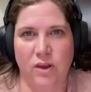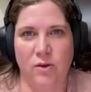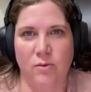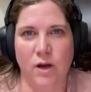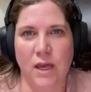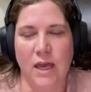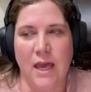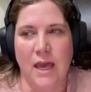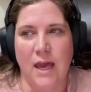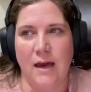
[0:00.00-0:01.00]
you.
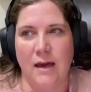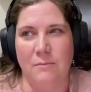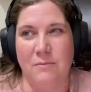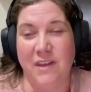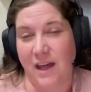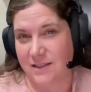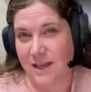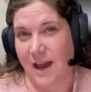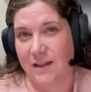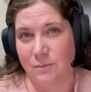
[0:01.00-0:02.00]
That's the
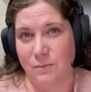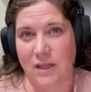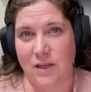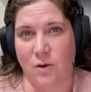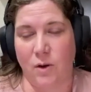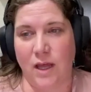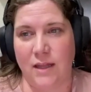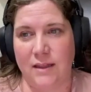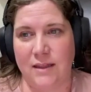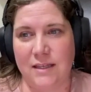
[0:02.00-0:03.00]
jalapeno,
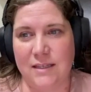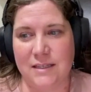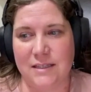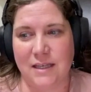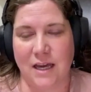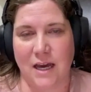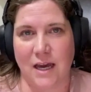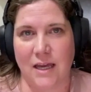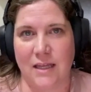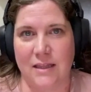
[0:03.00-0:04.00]
and this is the
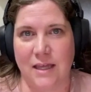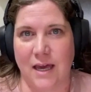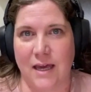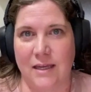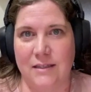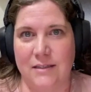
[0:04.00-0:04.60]
guy that